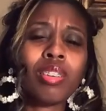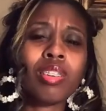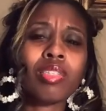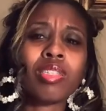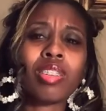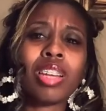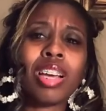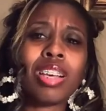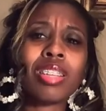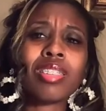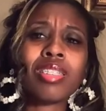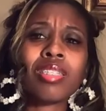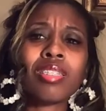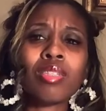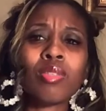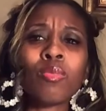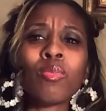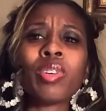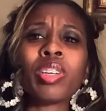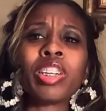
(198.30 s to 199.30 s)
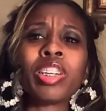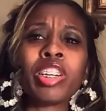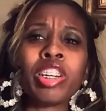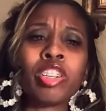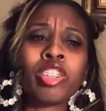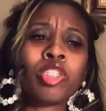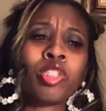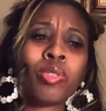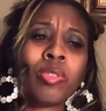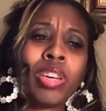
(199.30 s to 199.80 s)
So that's one of their
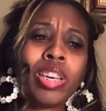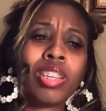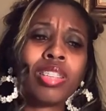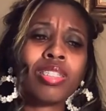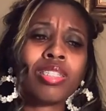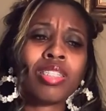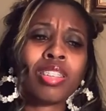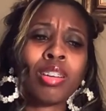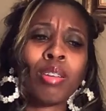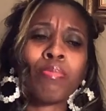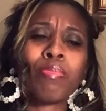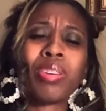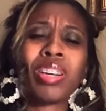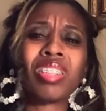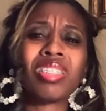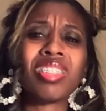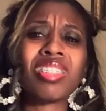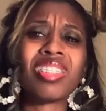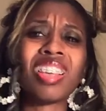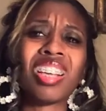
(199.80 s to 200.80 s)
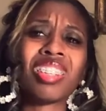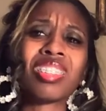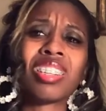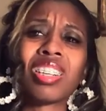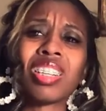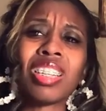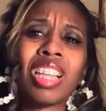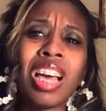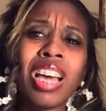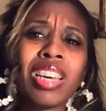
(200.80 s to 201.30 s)
strengths compared to South
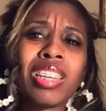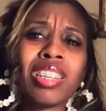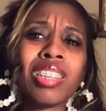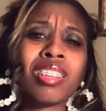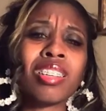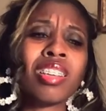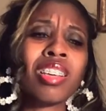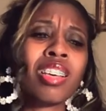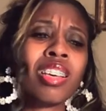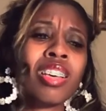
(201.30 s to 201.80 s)
Carolina.